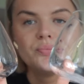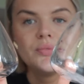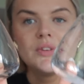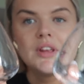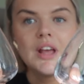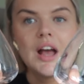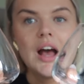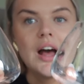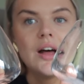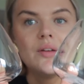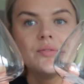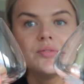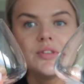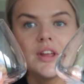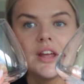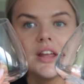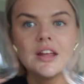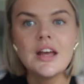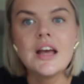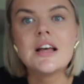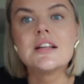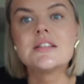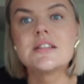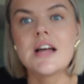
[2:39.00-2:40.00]
yeah,
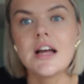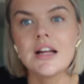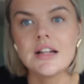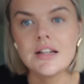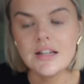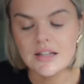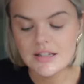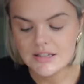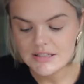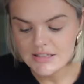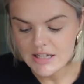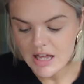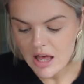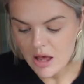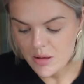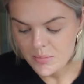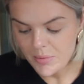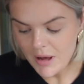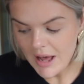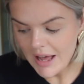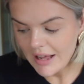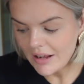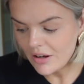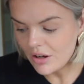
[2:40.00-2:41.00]
they're exactly the same.
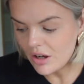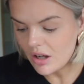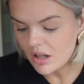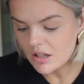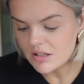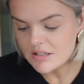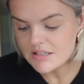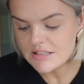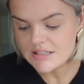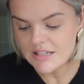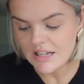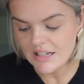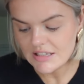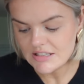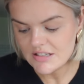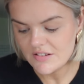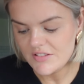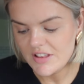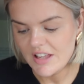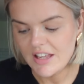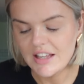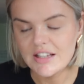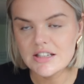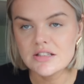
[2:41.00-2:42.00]
But I got 6 of
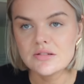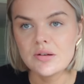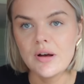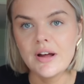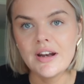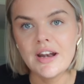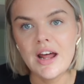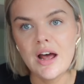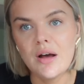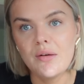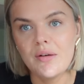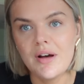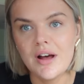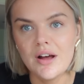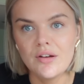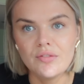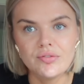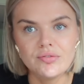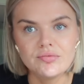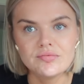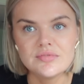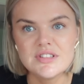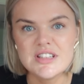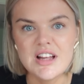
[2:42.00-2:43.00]
these, so I now
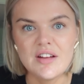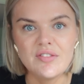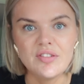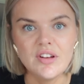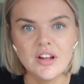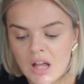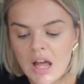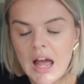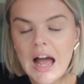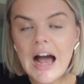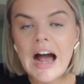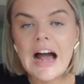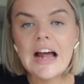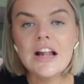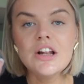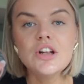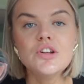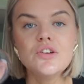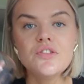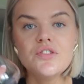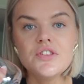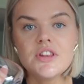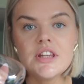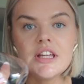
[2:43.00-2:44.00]
have 7. I
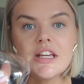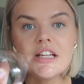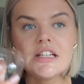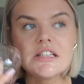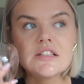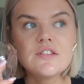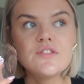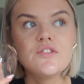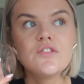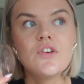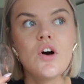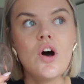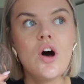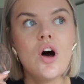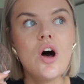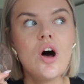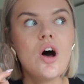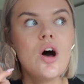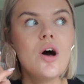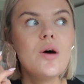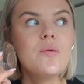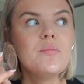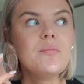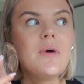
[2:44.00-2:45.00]
love these
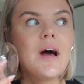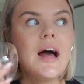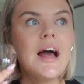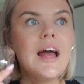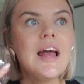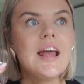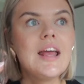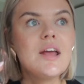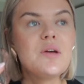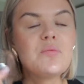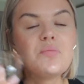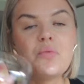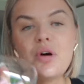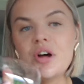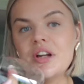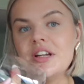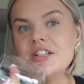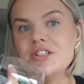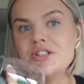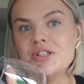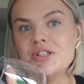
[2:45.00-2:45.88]
for my morning